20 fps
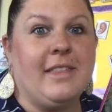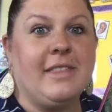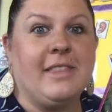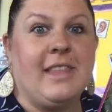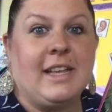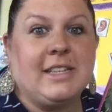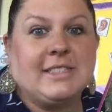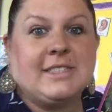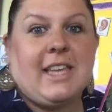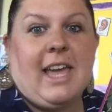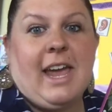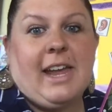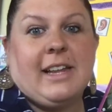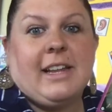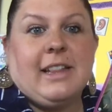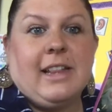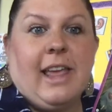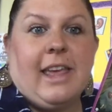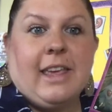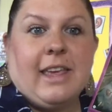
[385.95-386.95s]
that's kind
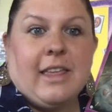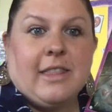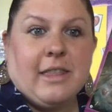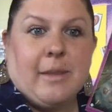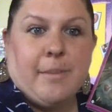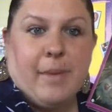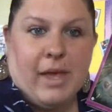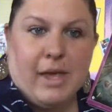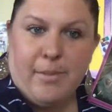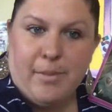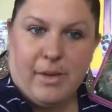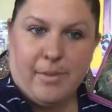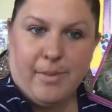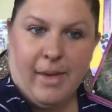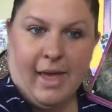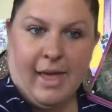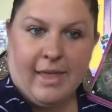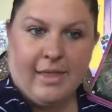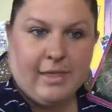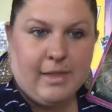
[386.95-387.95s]
of like the baby
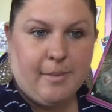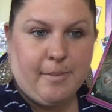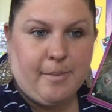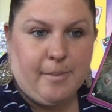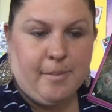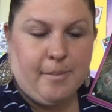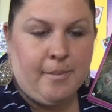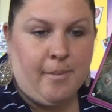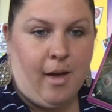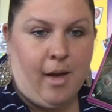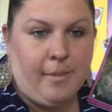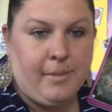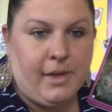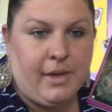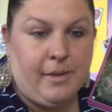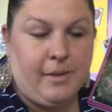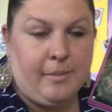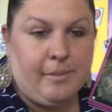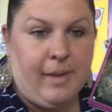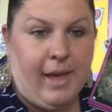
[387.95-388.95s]
bat. The
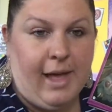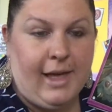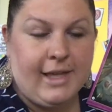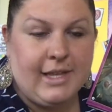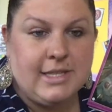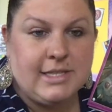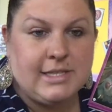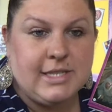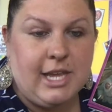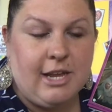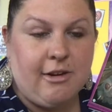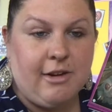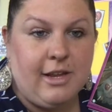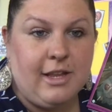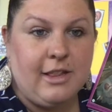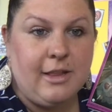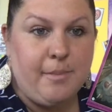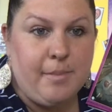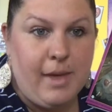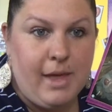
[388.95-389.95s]
mommy bat is
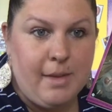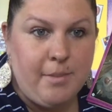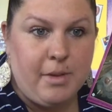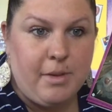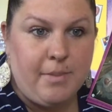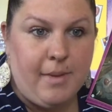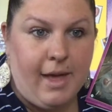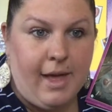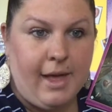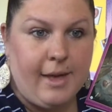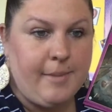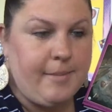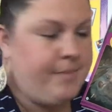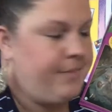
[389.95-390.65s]
carrying the baby bat.